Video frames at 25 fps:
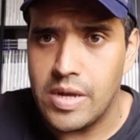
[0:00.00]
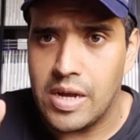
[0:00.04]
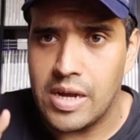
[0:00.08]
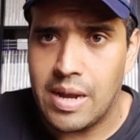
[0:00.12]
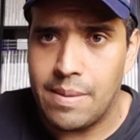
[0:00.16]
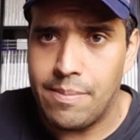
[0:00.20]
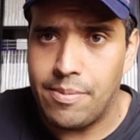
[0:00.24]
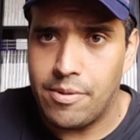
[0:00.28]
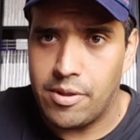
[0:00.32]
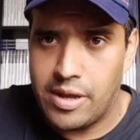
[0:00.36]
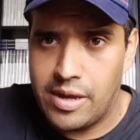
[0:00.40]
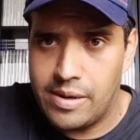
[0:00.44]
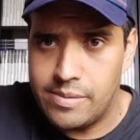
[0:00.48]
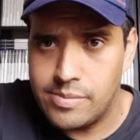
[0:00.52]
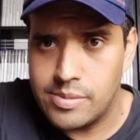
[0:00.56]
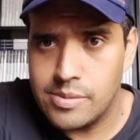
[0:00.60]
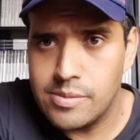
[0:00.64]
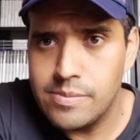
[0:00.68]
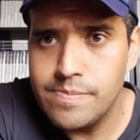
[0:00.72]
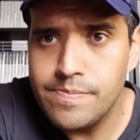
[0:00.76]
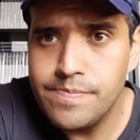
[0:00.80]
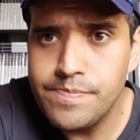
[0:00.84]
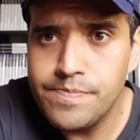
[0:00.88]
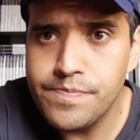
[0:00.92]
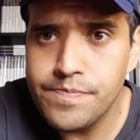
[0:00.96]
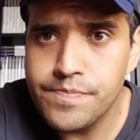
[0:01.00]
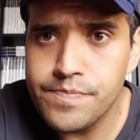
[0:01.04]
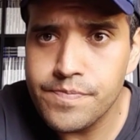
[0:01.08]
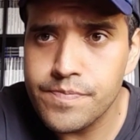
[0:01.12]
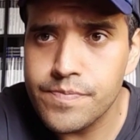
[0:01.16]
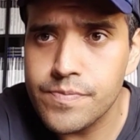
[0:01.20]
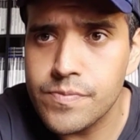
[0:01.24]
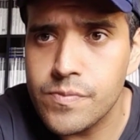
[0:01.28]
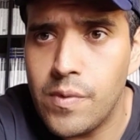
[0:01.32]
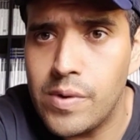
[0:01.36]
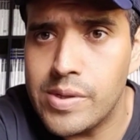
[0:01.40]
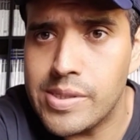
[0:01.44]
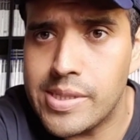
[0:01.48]
a couple games.
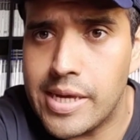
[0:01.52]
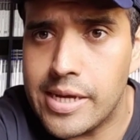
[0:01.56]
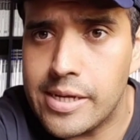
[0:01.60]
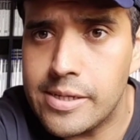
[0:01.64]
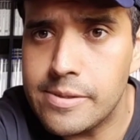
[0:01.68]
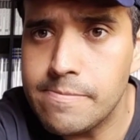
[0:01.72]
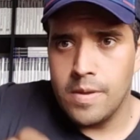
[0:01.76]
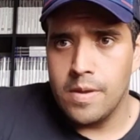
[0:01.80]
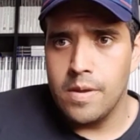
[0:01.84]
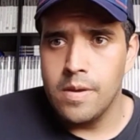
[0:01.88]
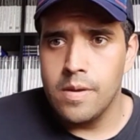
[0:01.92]
One sec.